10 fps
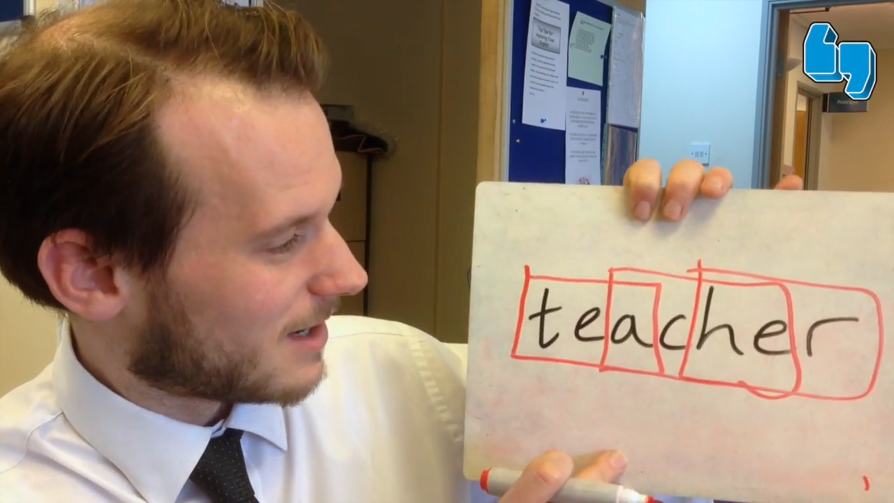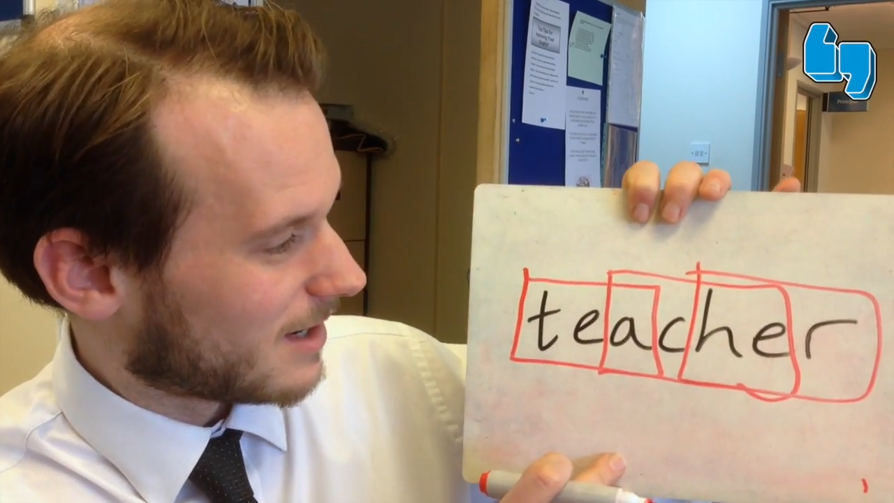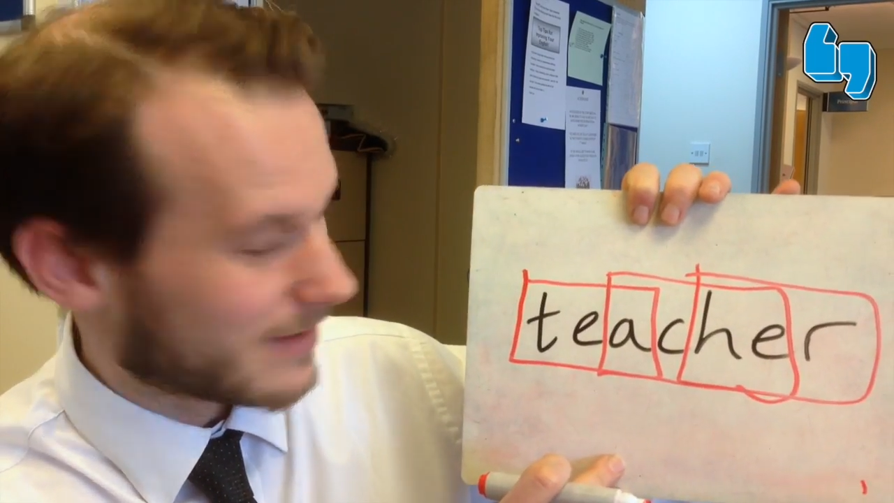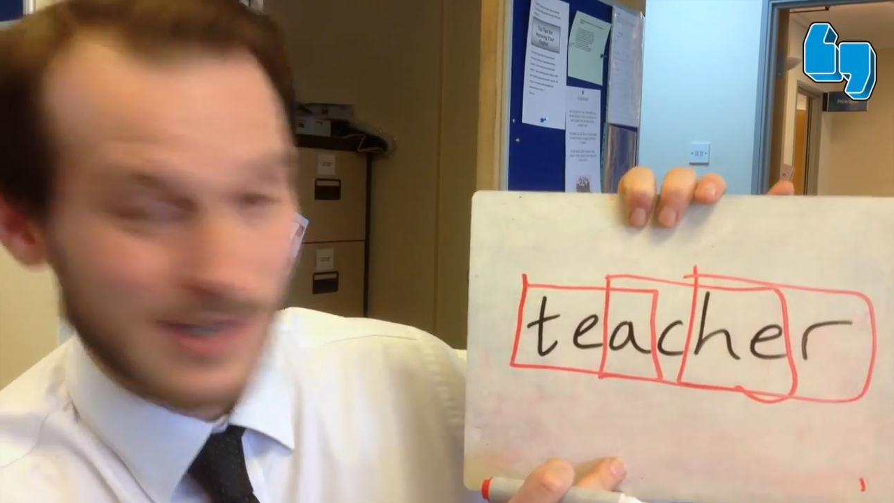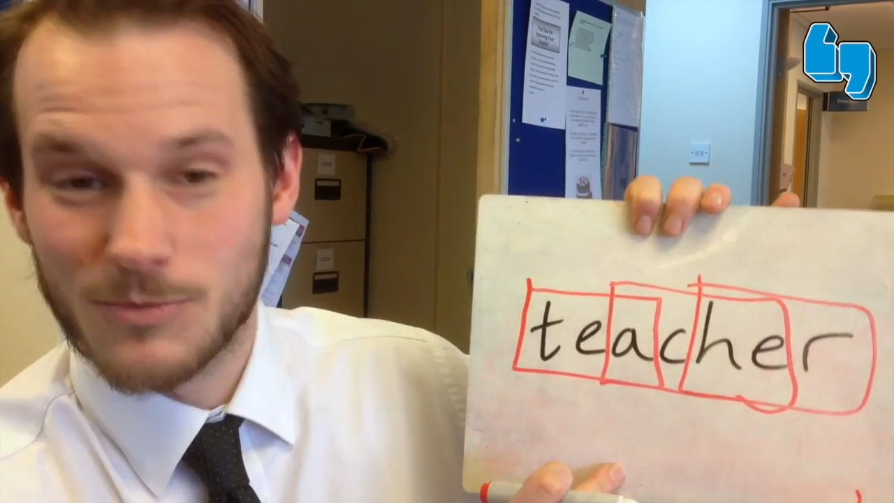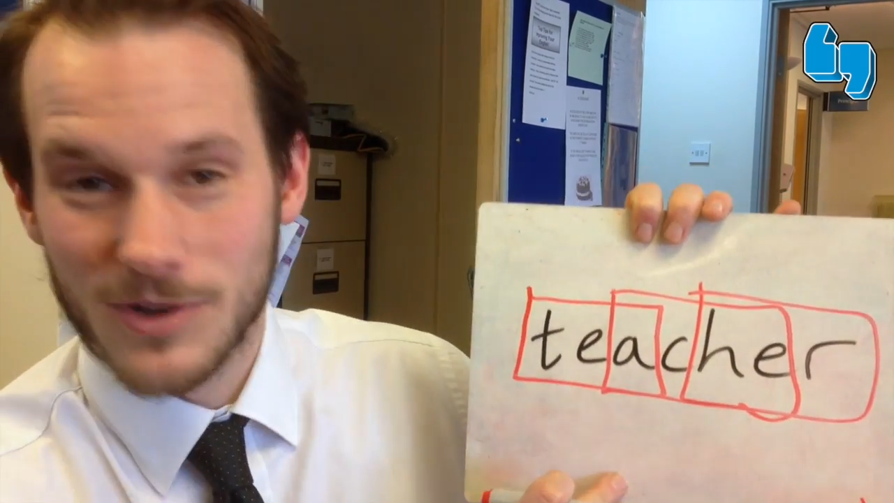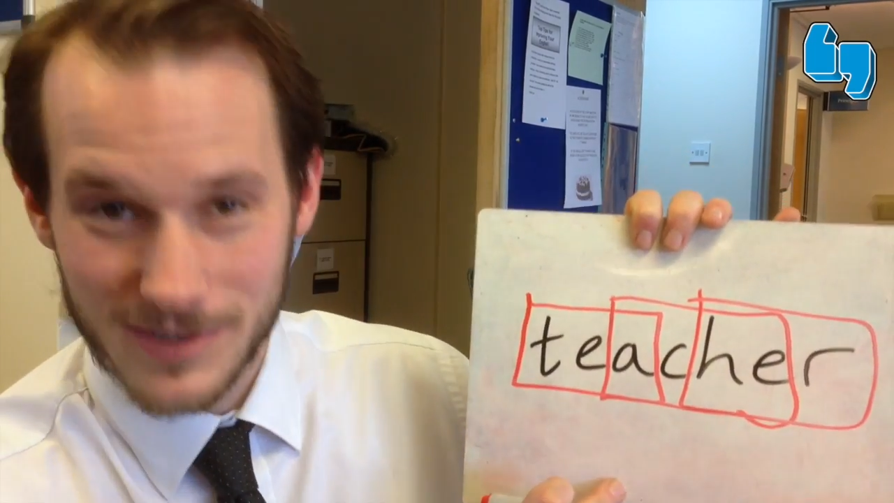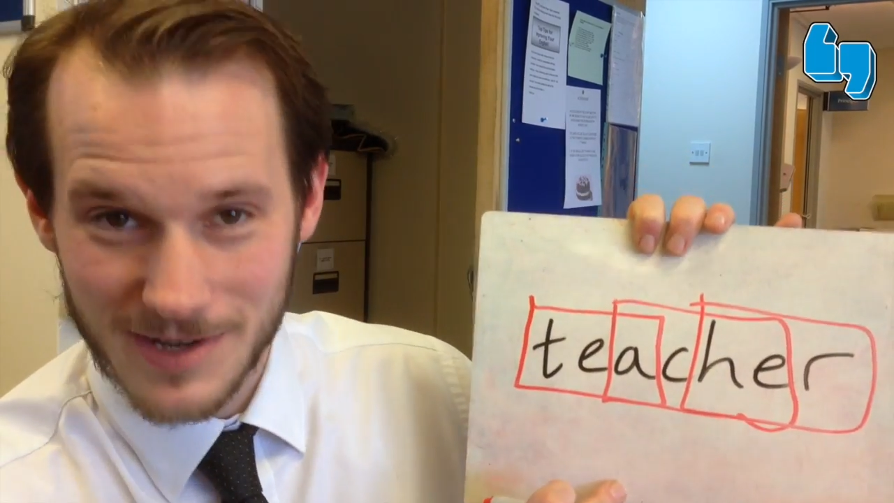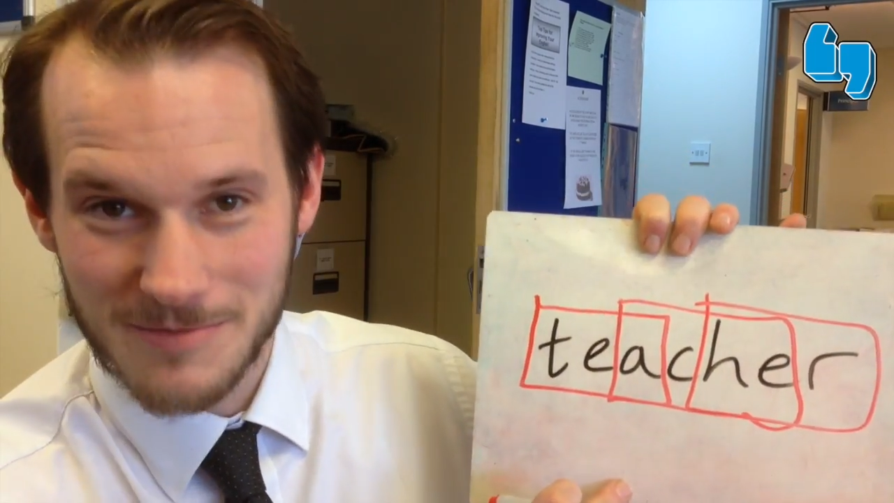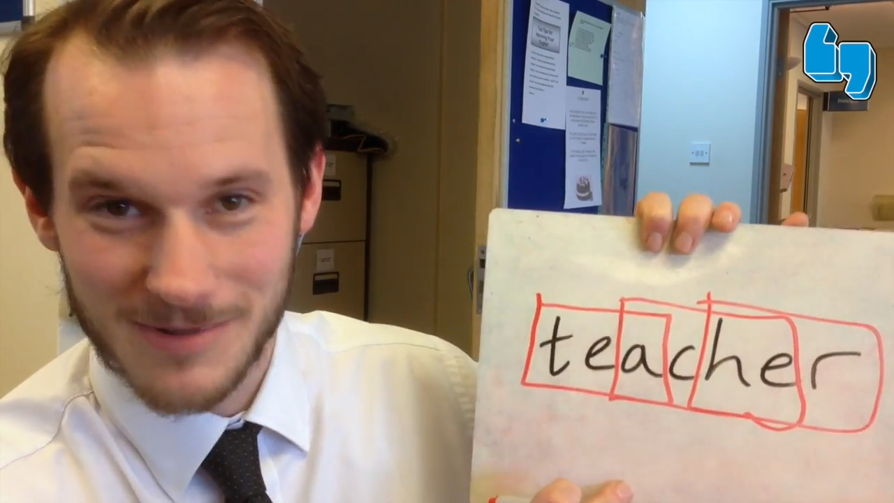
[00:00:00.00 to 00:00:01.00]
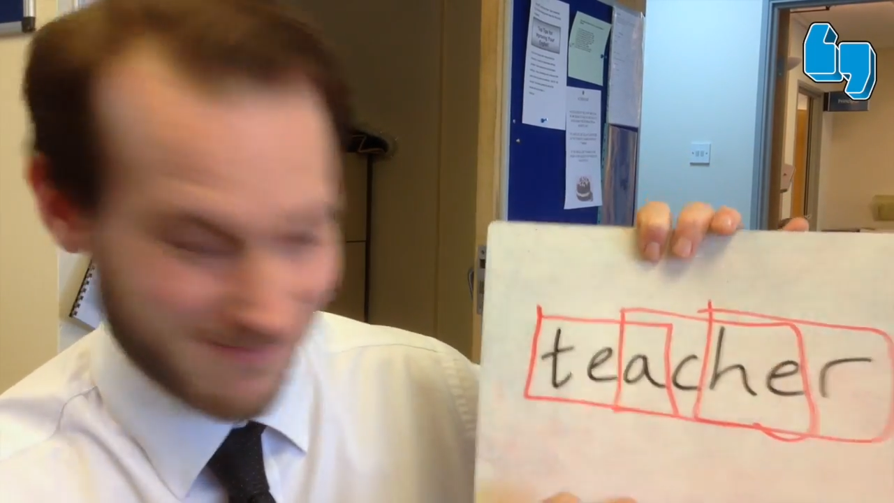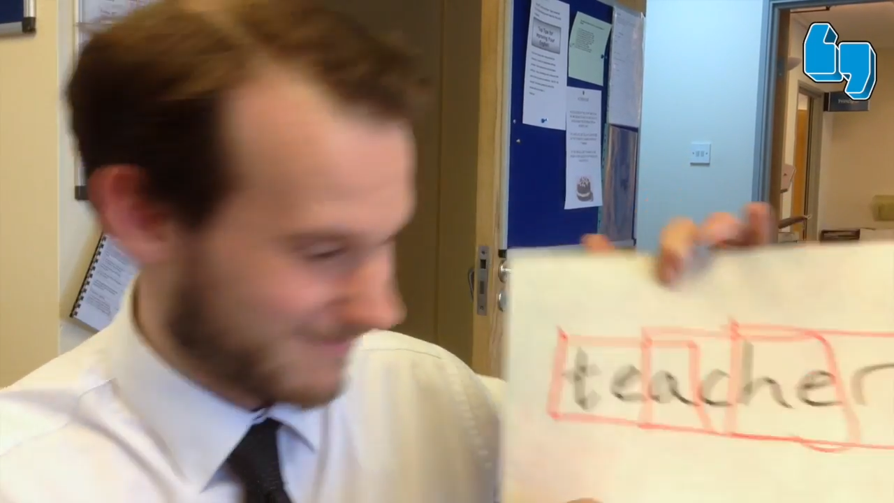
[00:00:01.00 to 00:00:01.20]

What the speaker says: There's one tip,